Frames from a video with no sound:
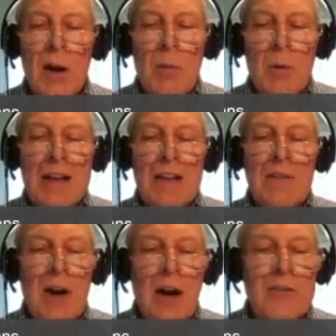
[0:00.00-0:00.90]
BRAC
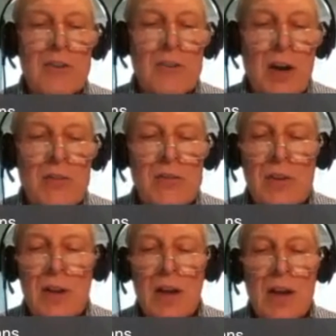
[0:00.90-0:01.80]
advises
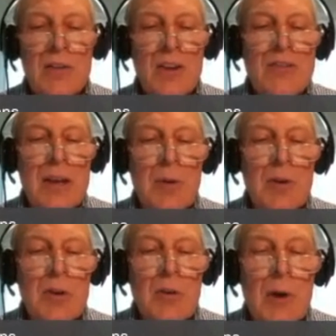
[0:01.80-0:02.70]
us this
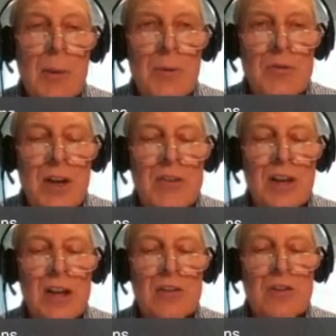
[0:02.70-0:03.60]
MOU represents
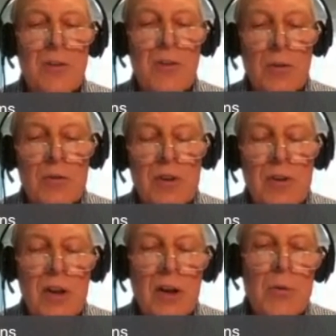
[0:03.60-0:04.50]
its first
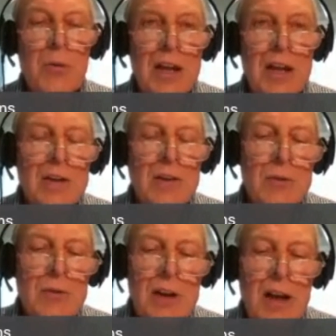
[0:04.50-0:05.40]
with any
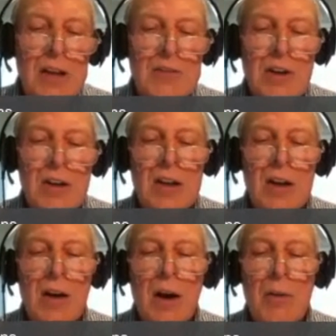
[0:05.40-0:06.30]
Australian entity
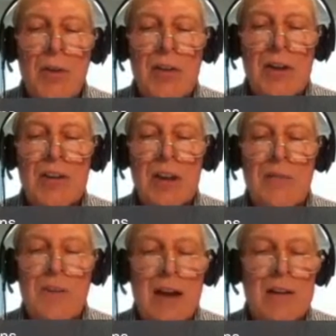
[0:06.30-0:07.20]
other than
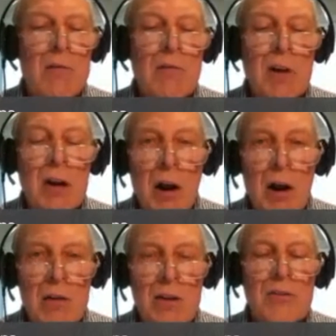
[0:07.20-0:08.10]
DFAT,
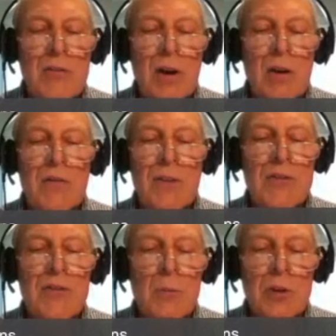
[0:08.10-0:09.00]
regardless of
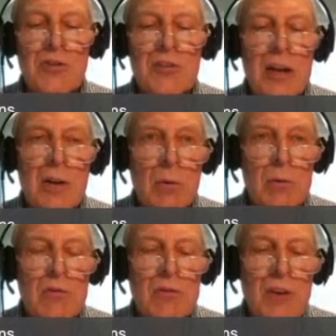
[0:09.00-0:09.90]
which
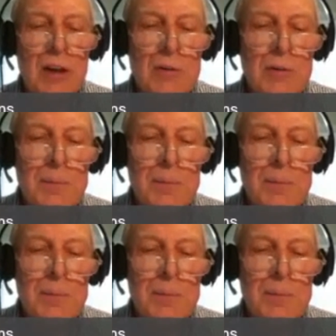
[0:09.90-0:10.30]
stakeholder sector.